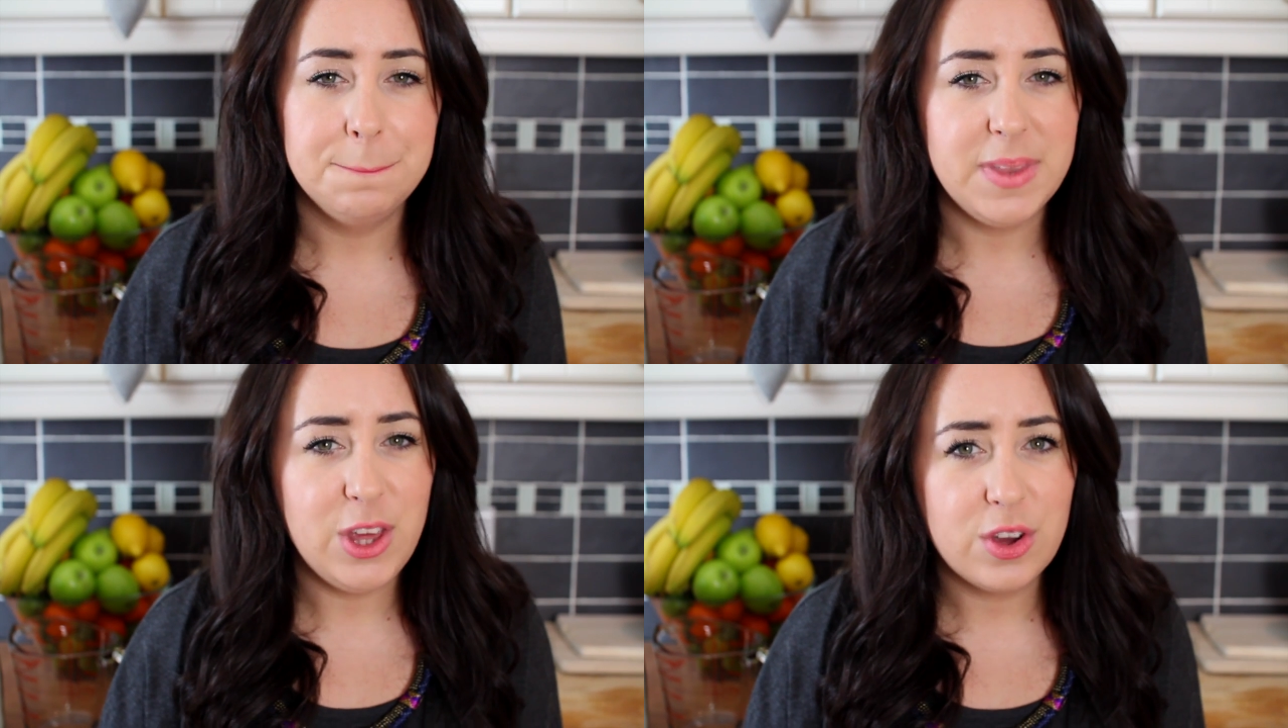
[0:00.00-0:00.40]

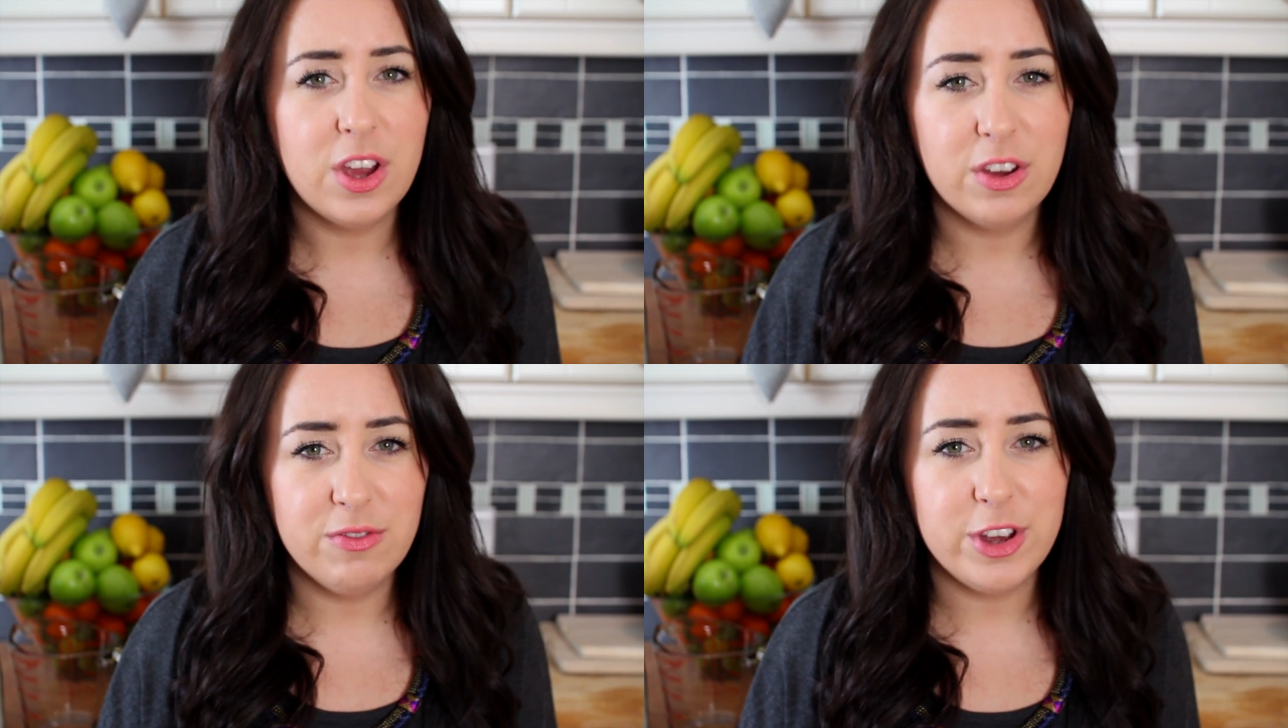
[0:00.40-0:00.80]
you
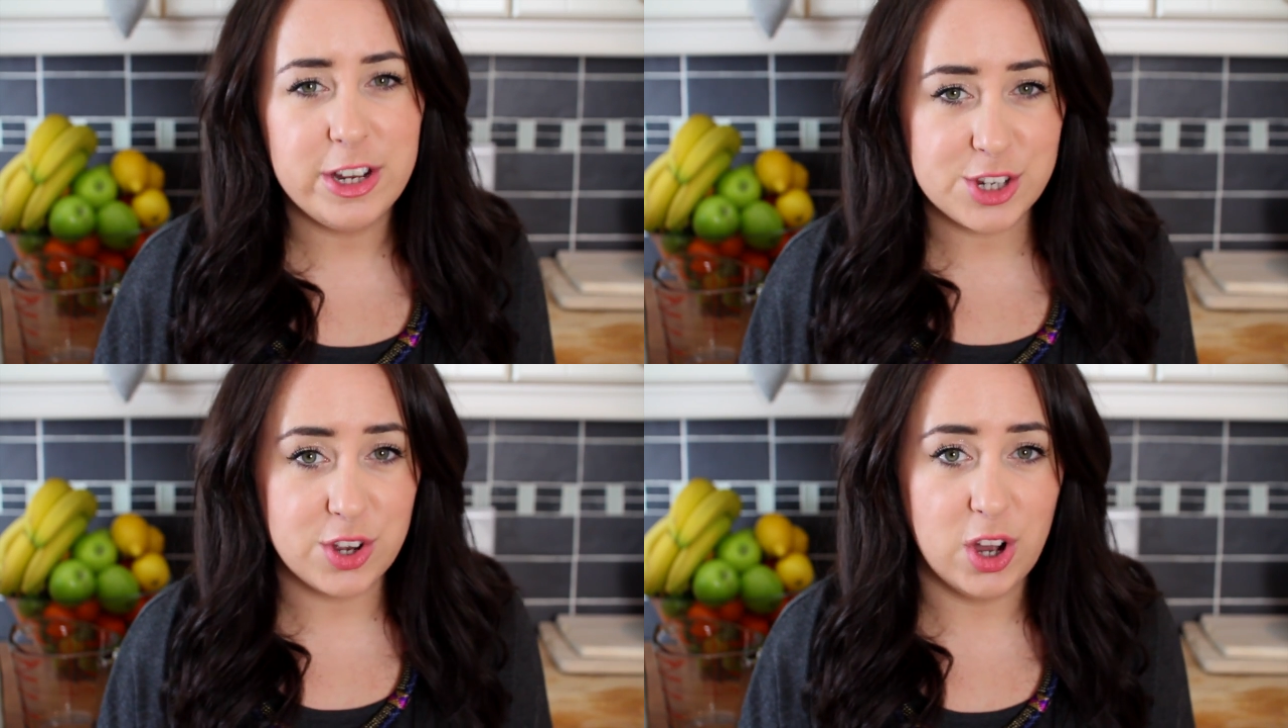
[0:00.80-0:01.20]
can
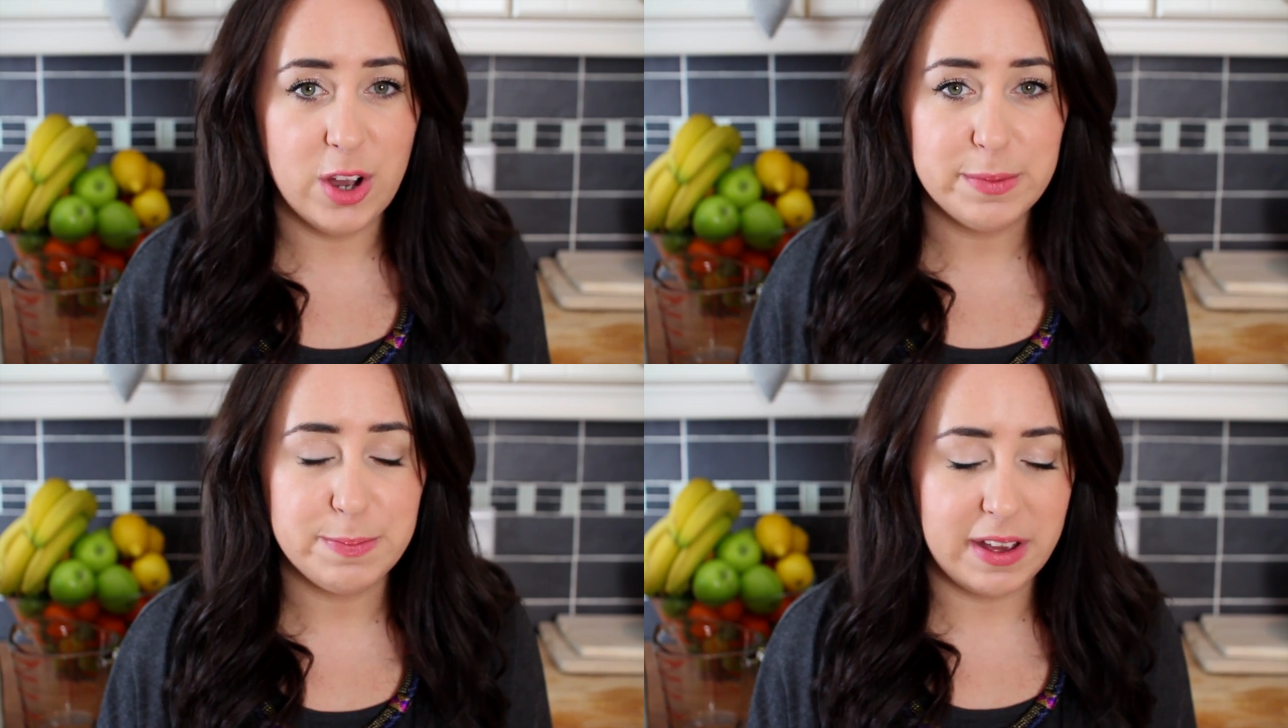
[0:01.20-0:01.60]
convert to
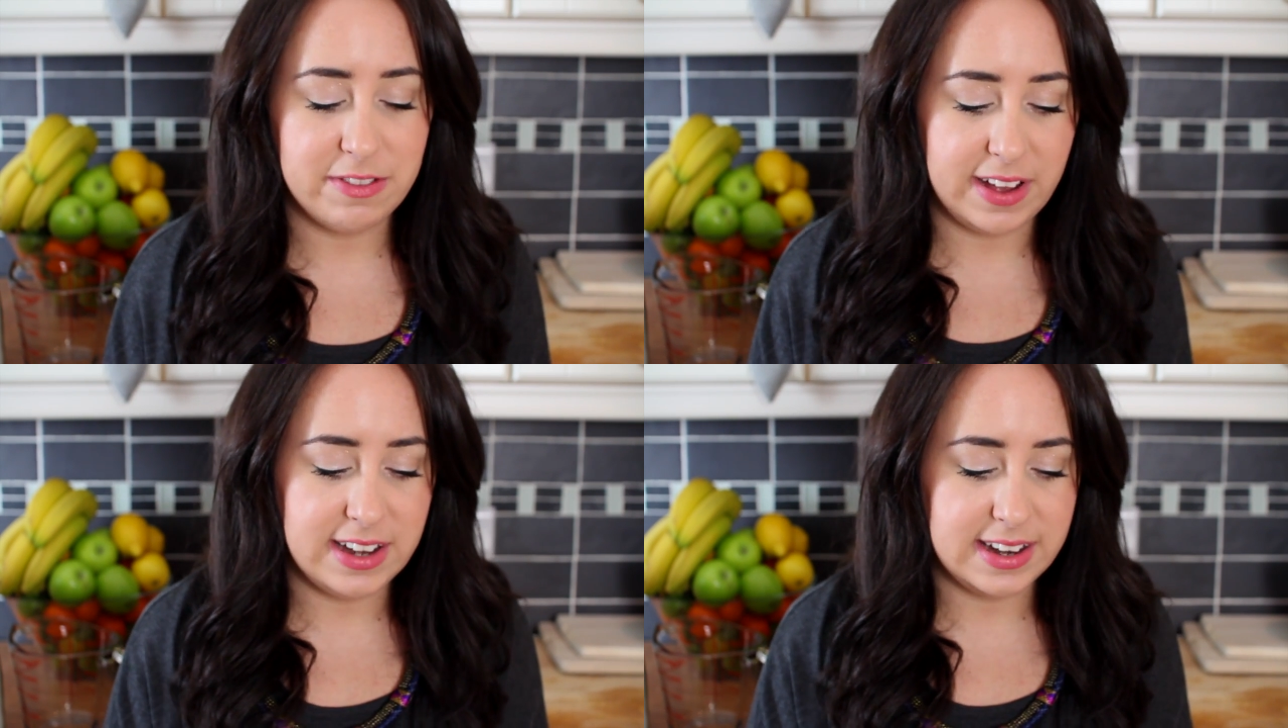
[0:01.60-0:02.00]
cups by
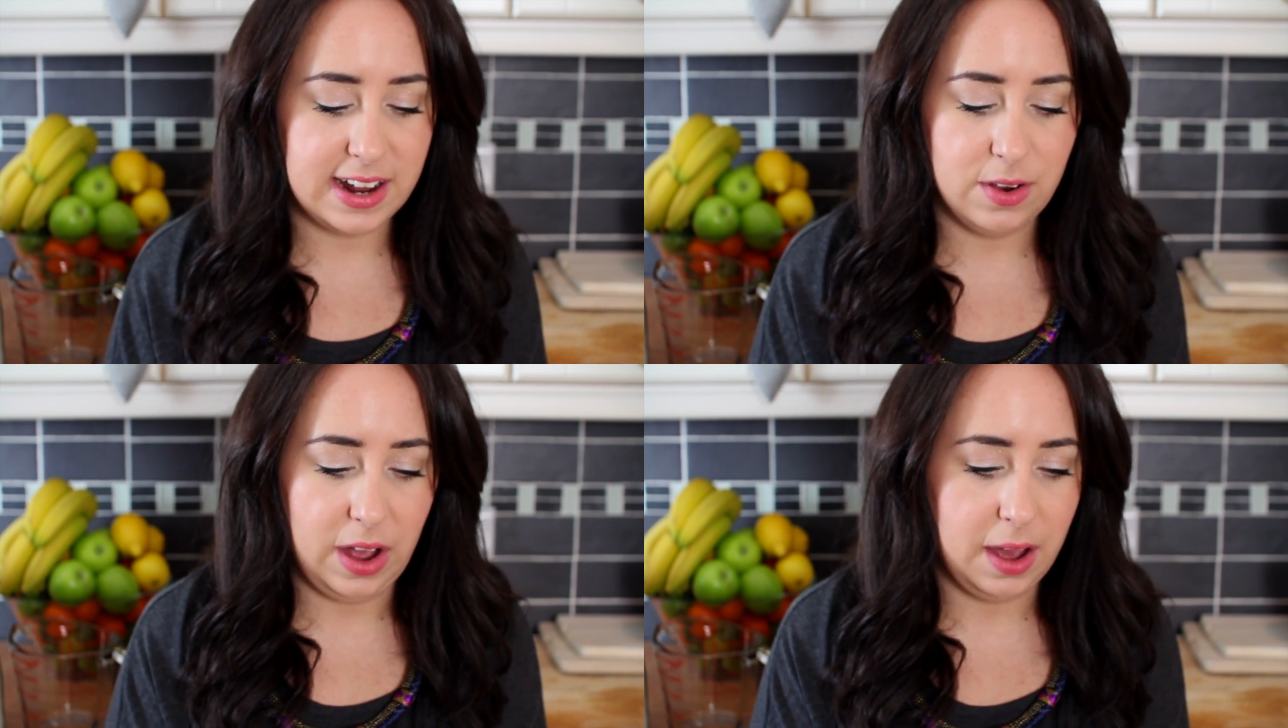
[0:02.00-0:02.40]
finding
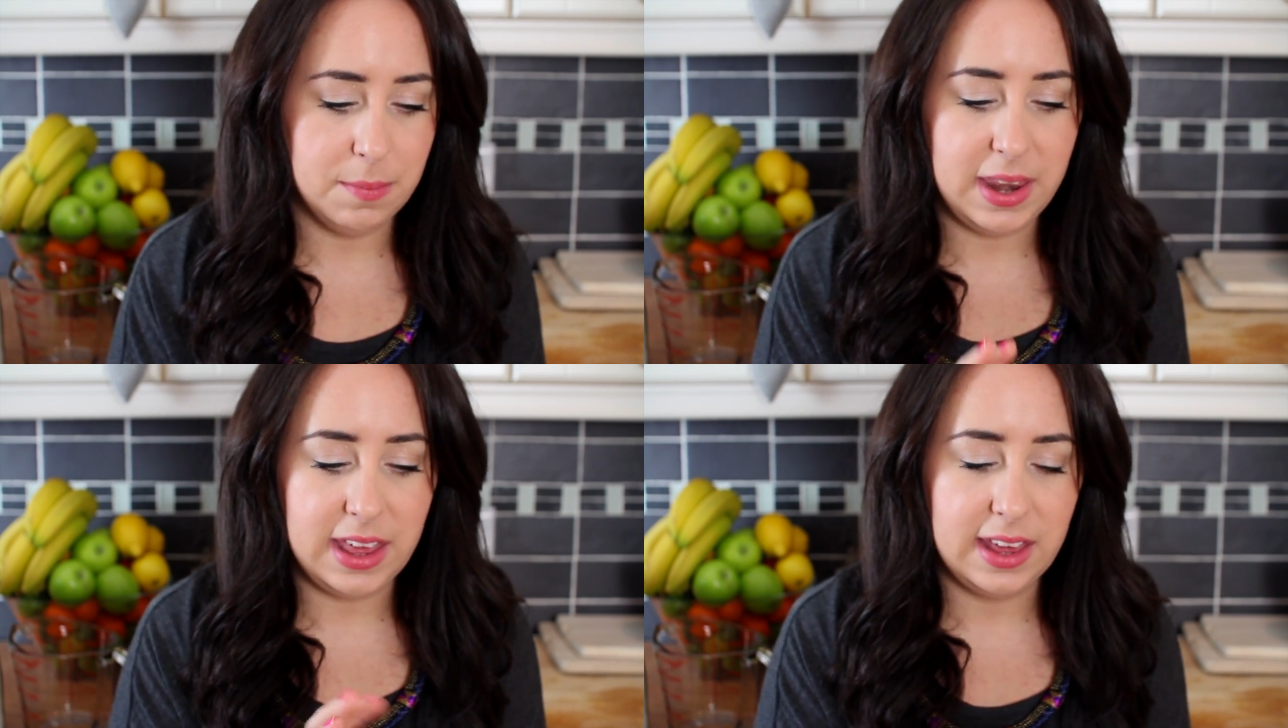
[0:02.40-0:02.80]
out
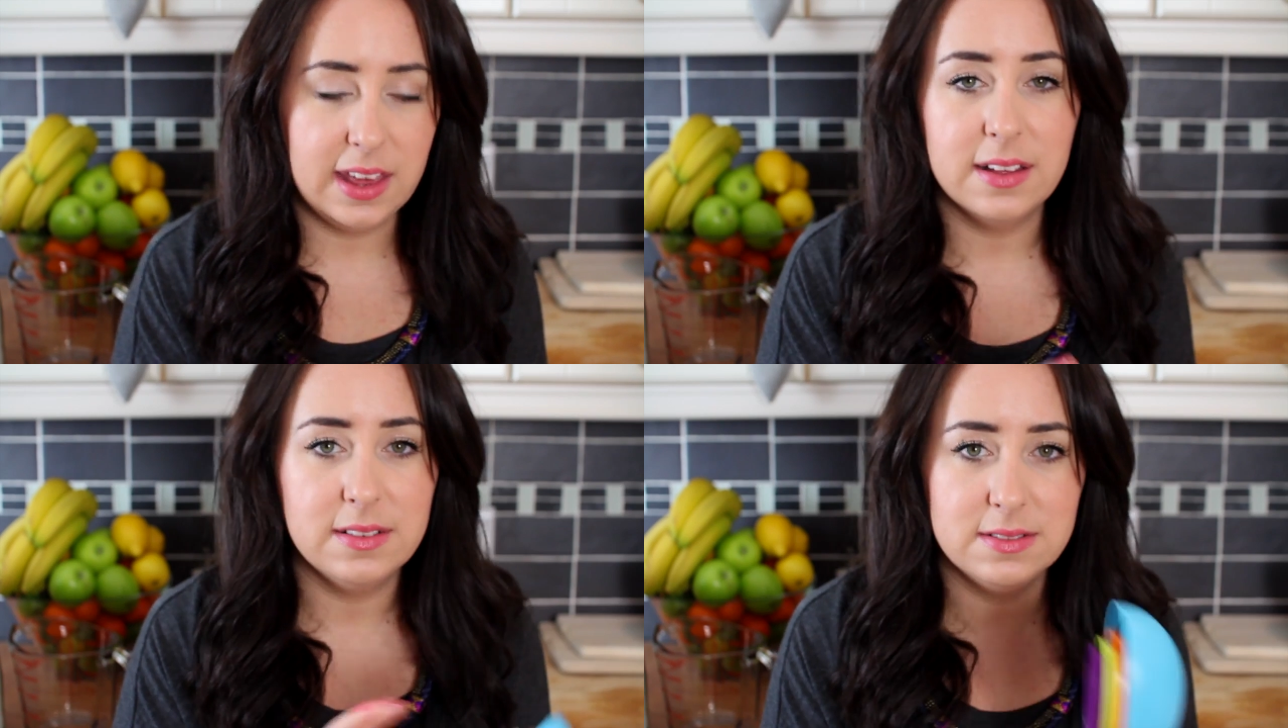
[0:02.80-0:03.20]
how
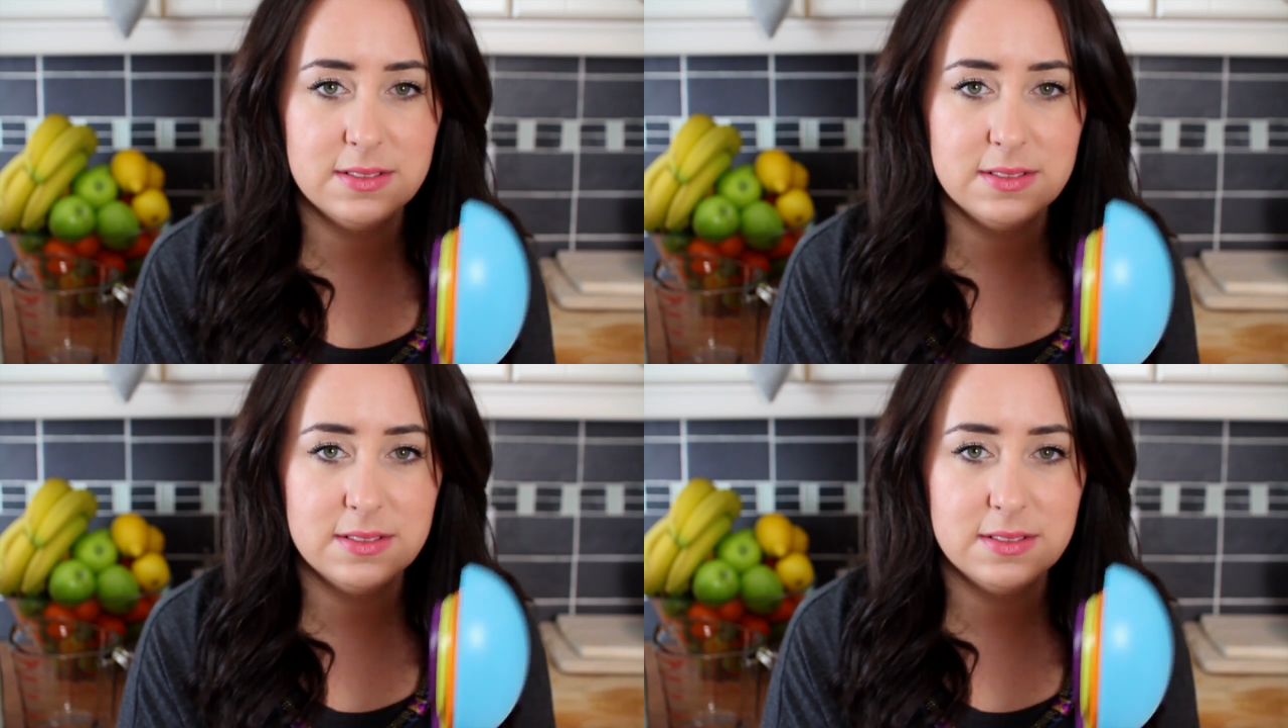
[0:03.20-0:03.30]
many